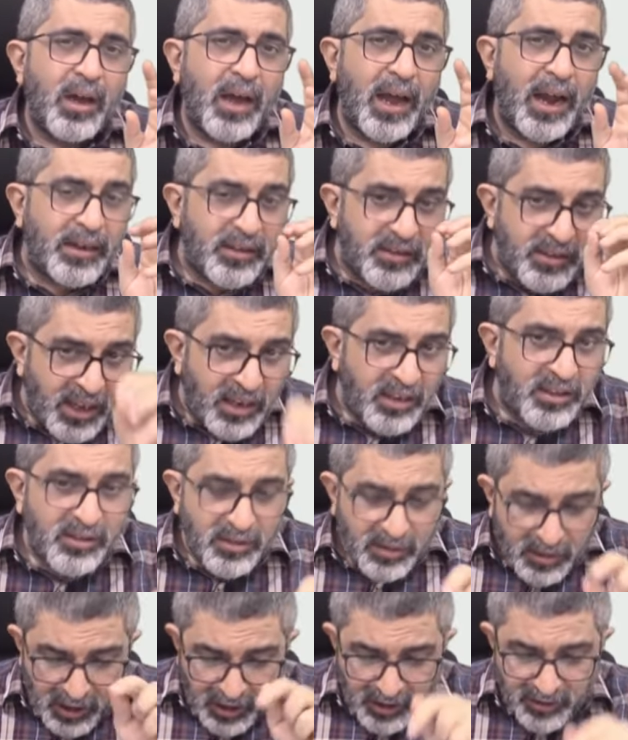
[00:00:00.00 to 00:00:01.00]
And then
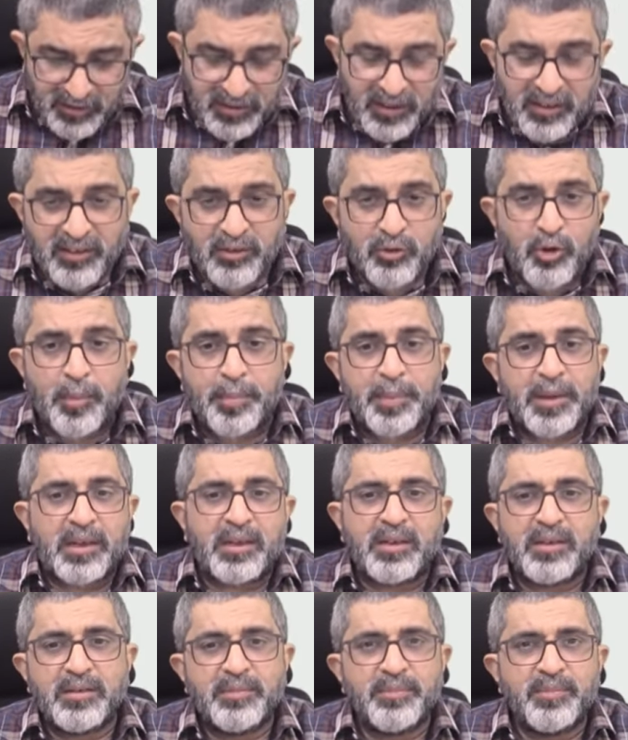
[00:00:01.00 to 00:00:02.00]
it is this topic.
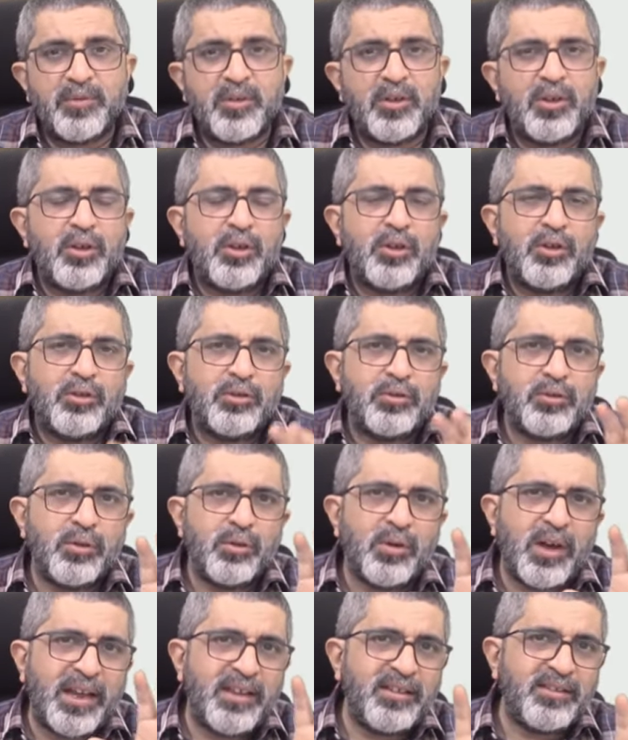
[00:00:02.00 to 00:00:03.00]
So
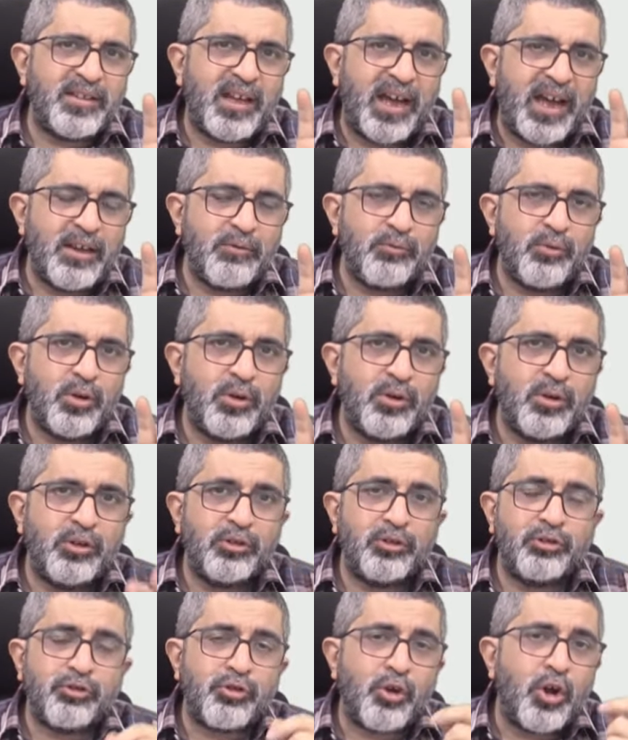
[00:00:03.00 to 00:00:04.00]
guys, I would
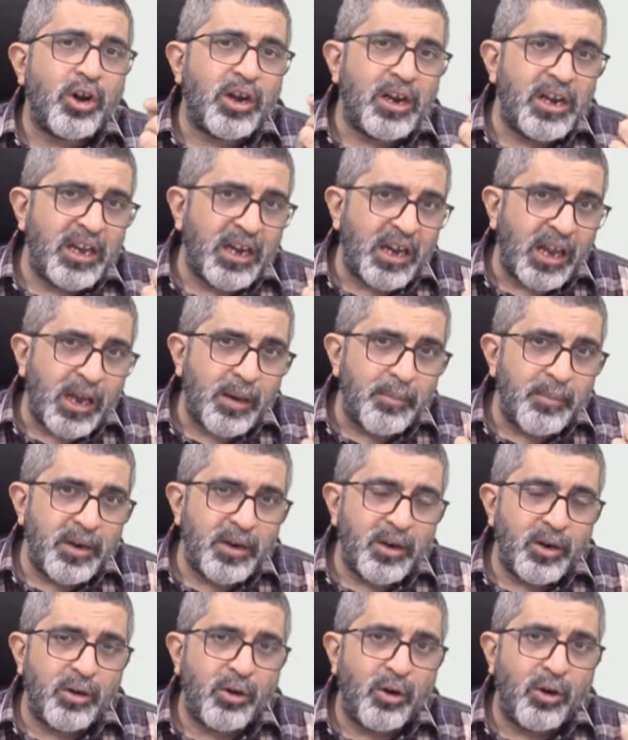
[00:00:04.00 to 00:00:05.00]
strongly
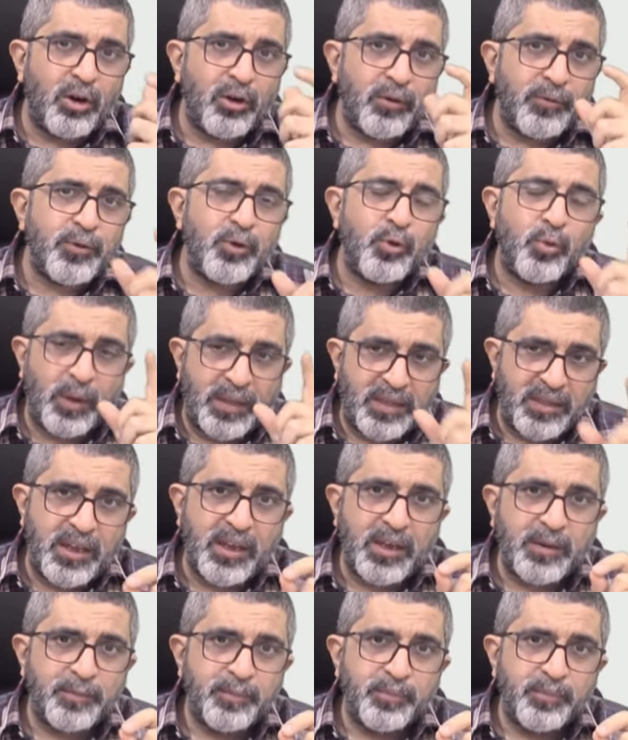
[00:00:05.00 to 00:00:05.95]
recommend all of you one thing.